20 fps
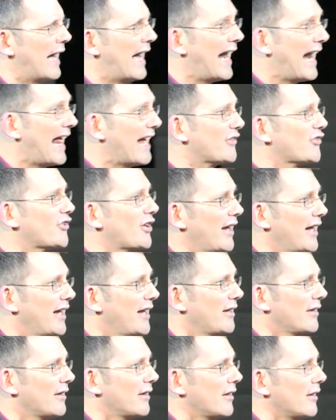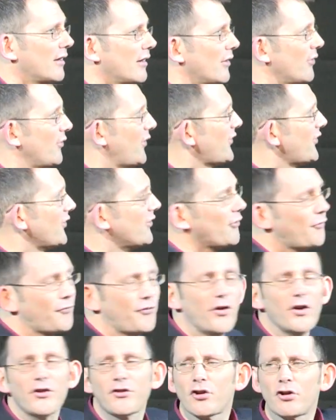And actually, this is the
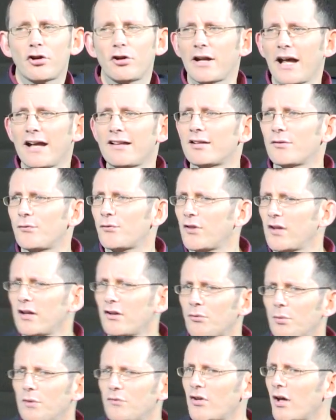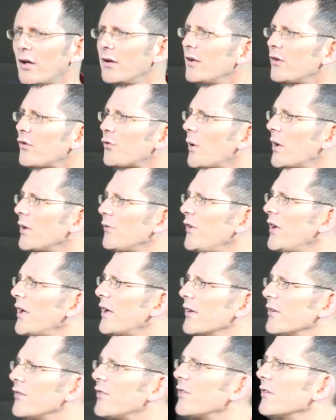first creative things we've done in twelve
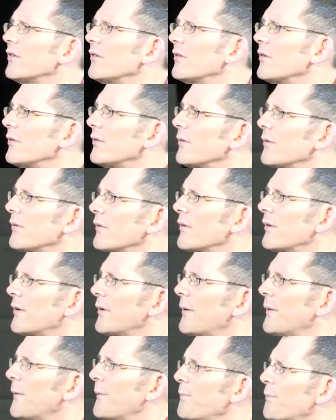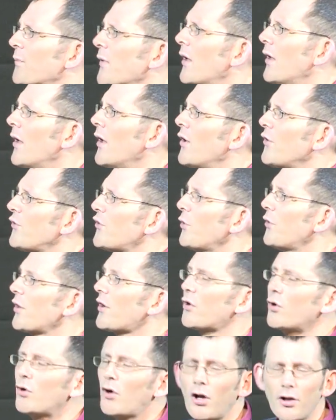years. So
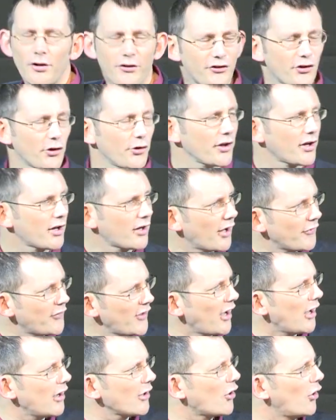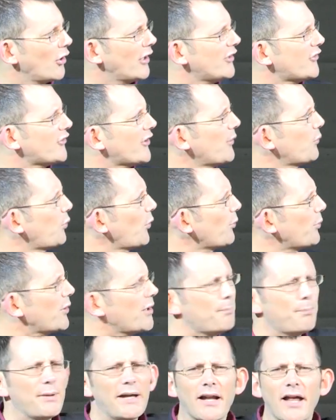the, so the, the art college said, what
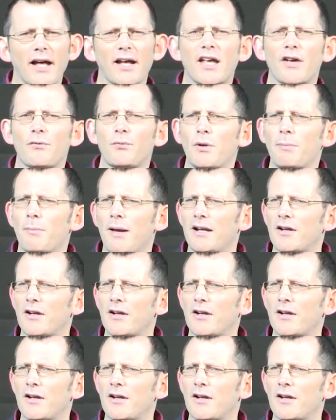would it be like if we